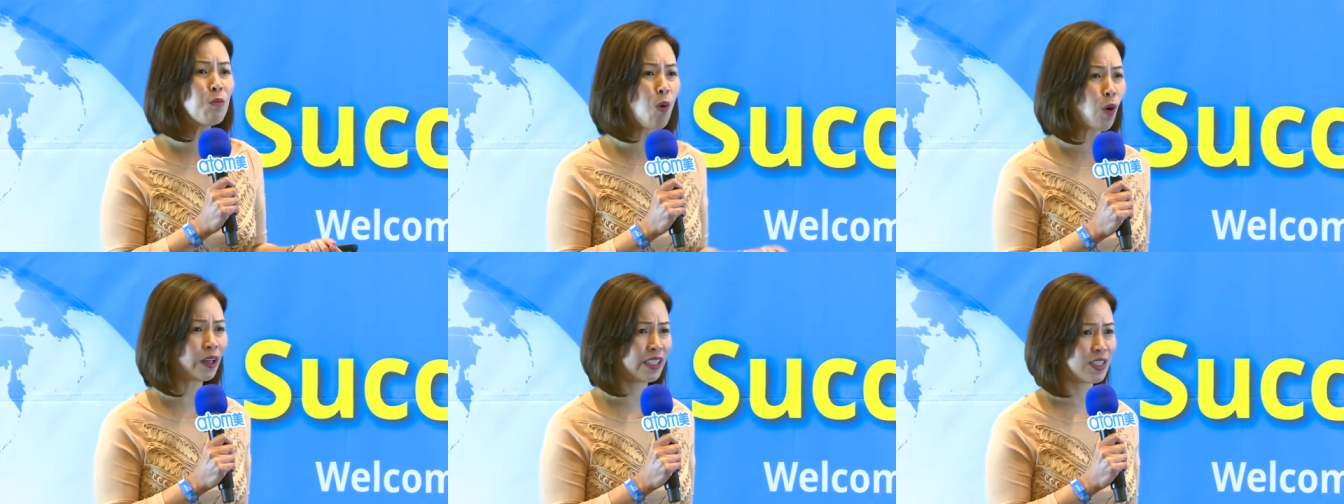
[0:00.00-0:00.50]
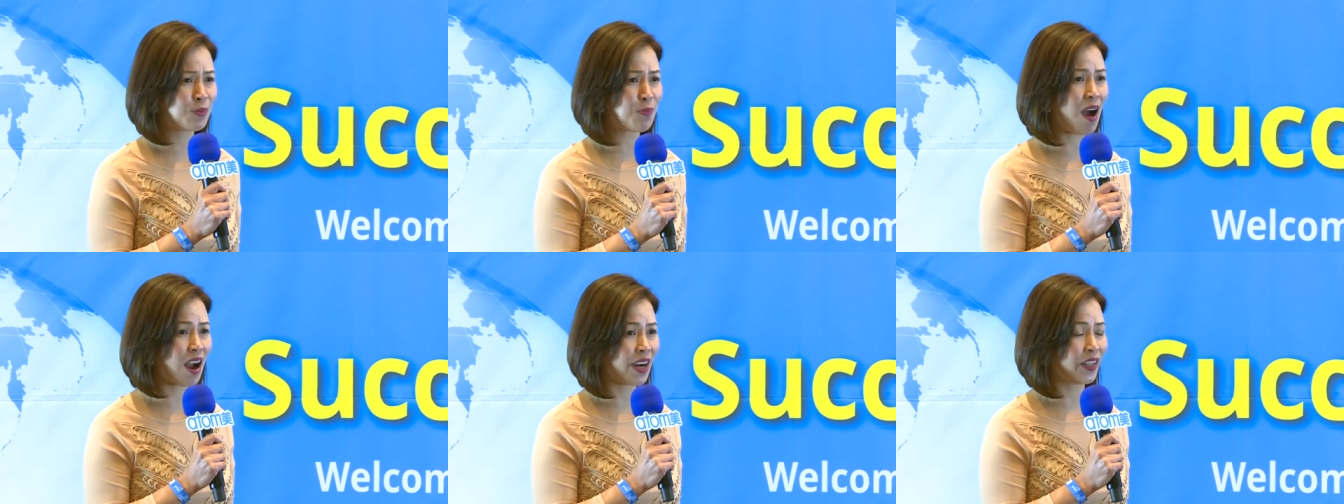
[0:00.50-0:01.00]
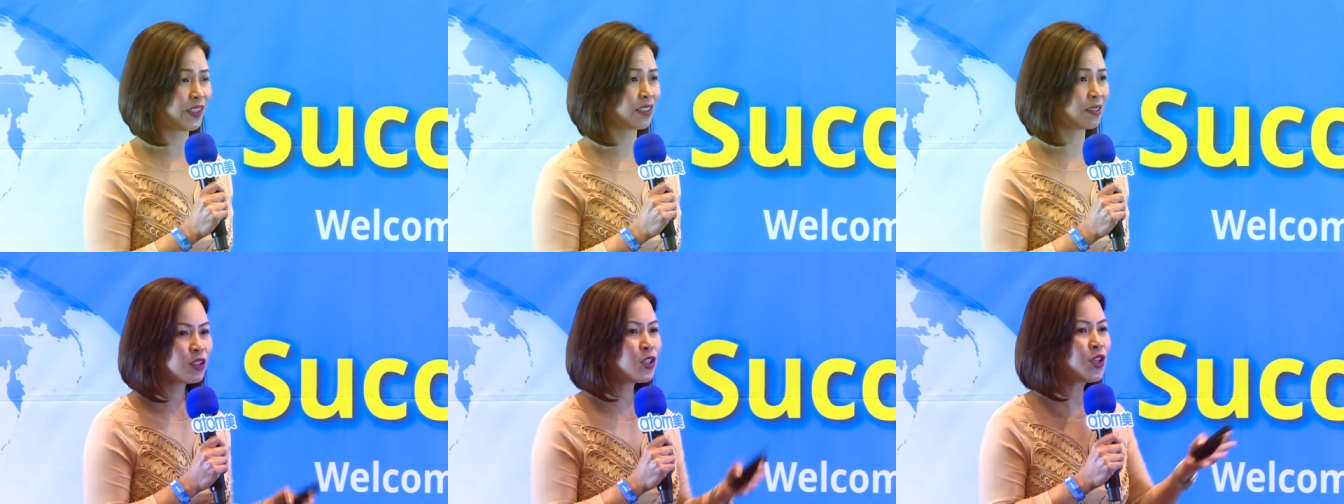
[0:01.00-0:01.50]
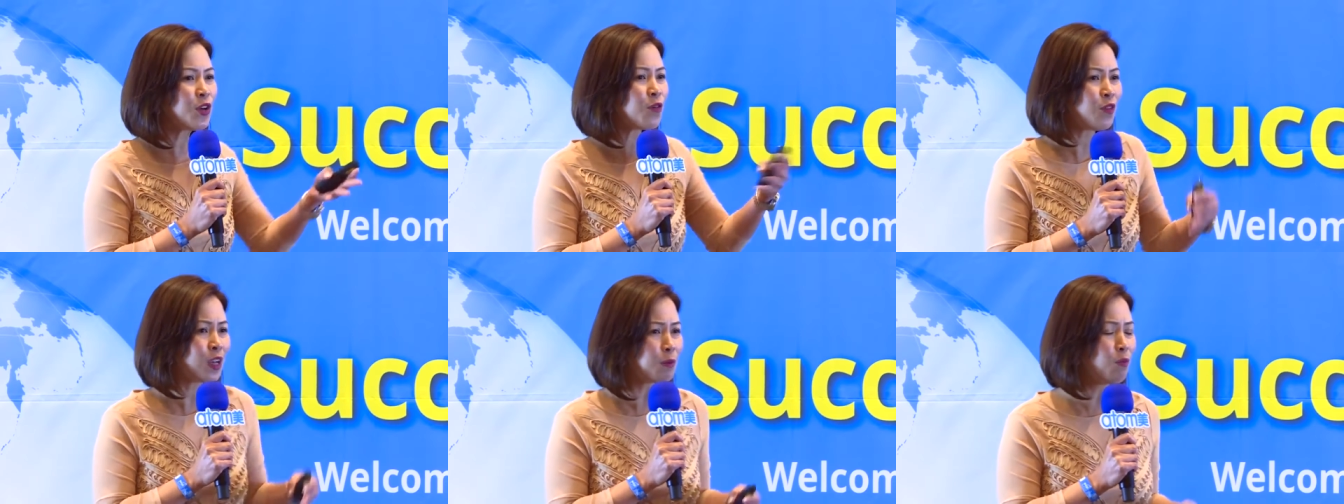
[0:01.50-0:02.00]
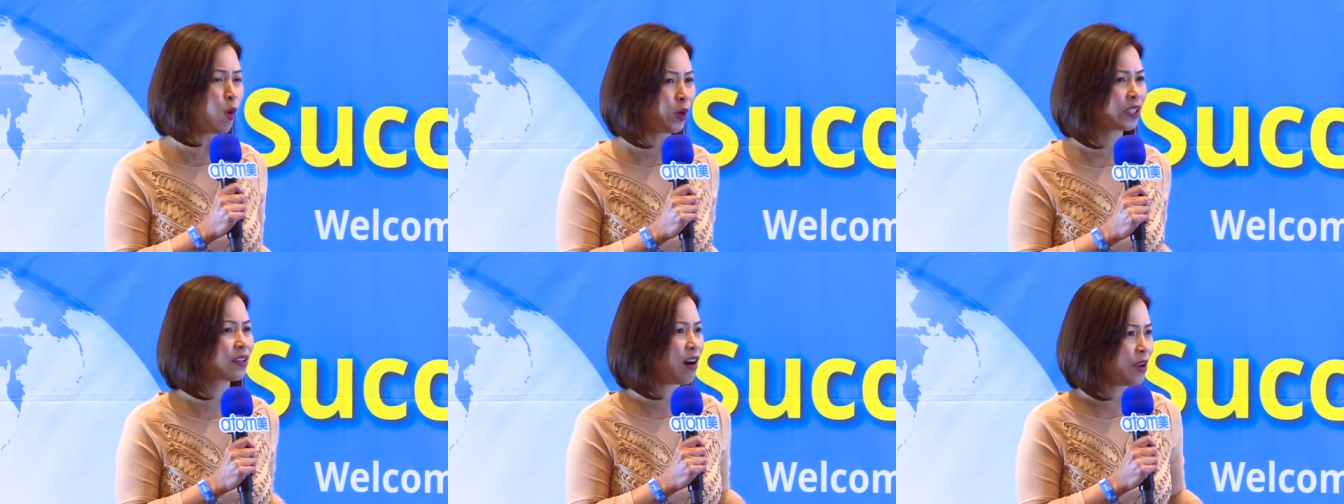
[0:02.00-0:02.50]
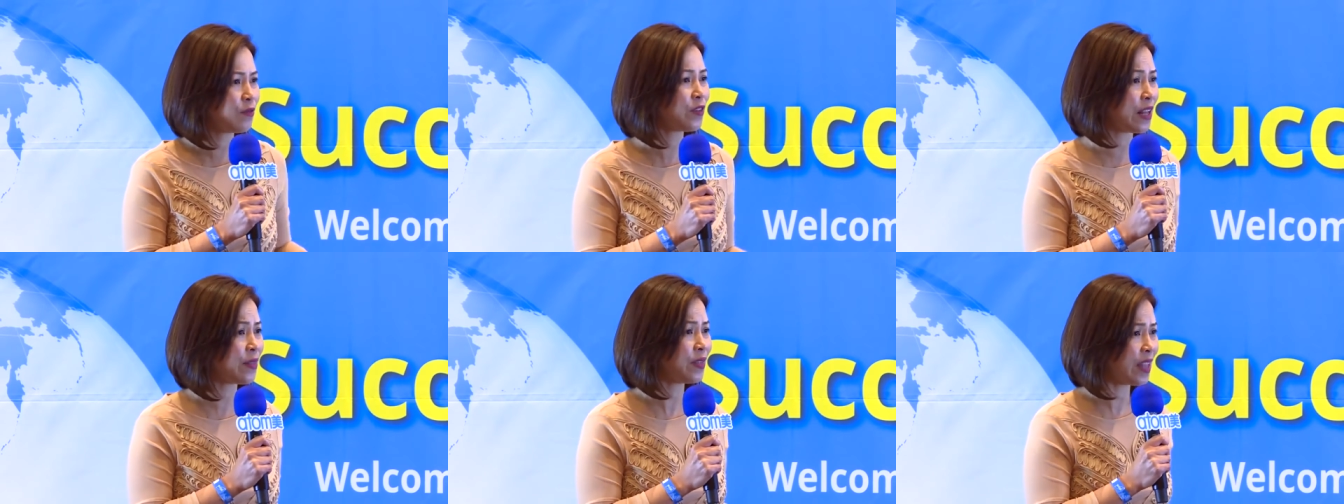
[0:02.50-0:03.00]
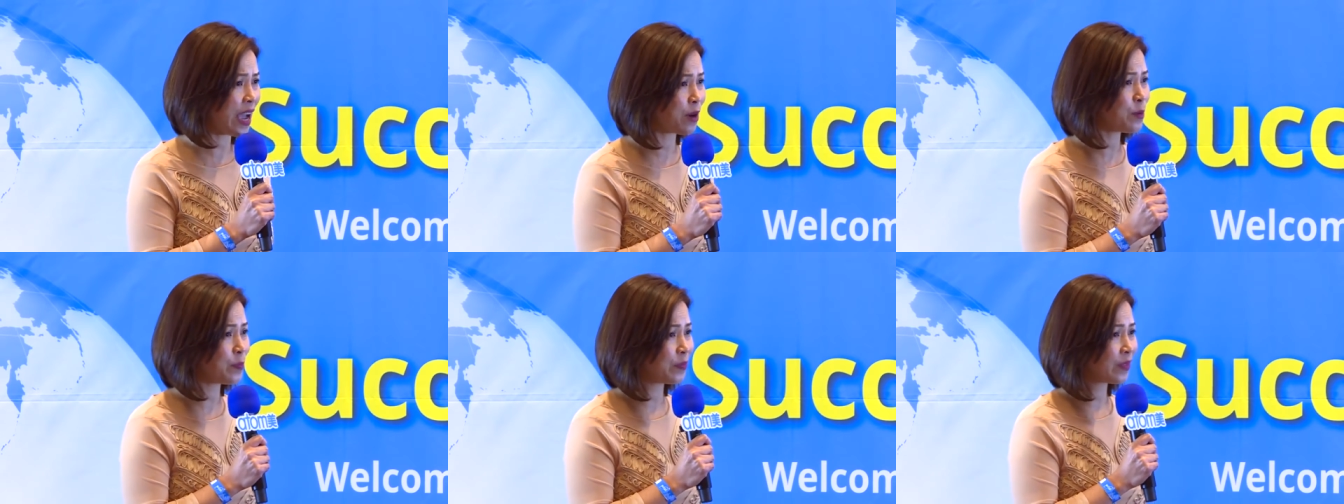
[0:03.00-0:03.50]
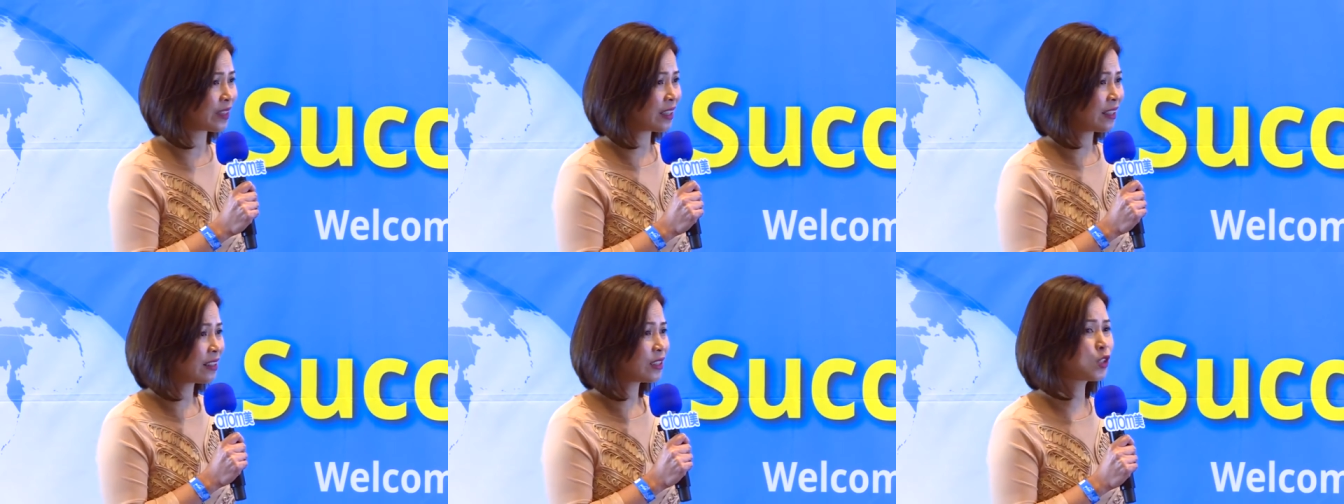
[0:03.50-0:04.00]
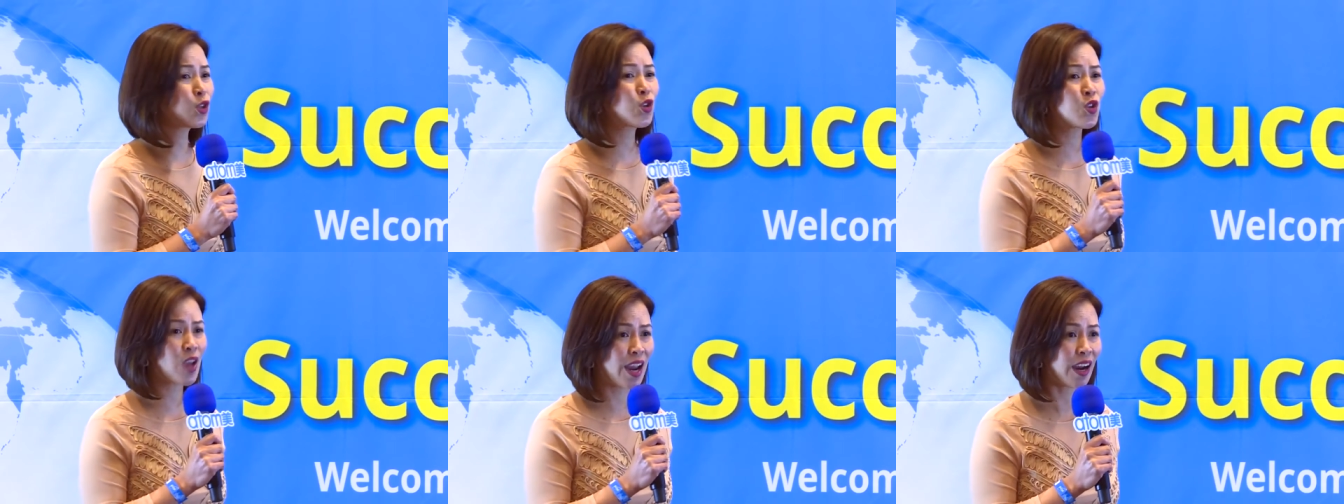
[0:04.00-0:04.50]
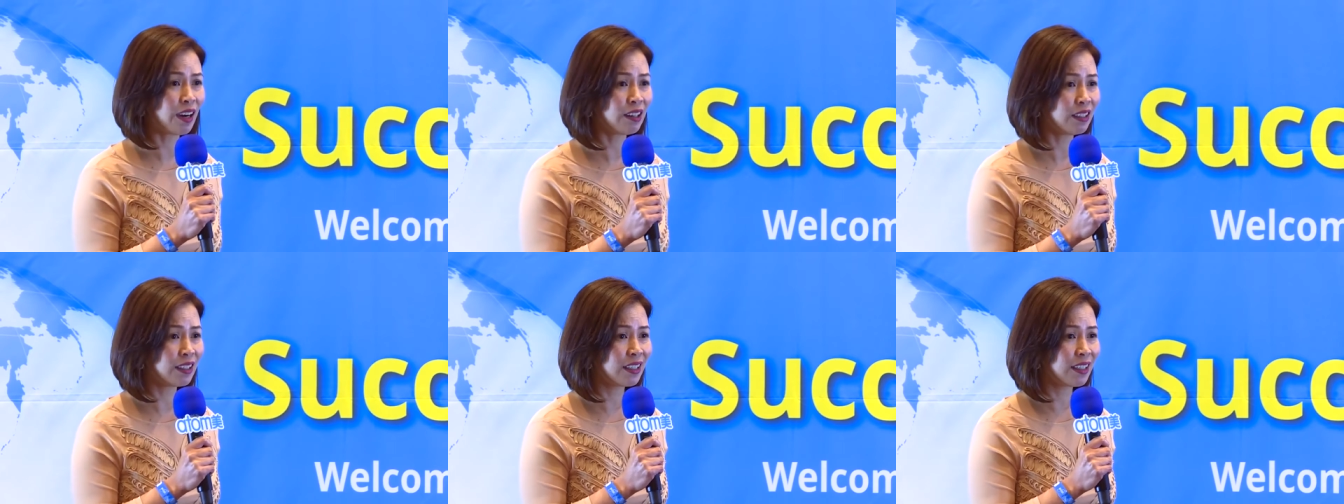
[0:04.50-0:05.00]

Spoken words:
more inspired. You feel more confident now to share?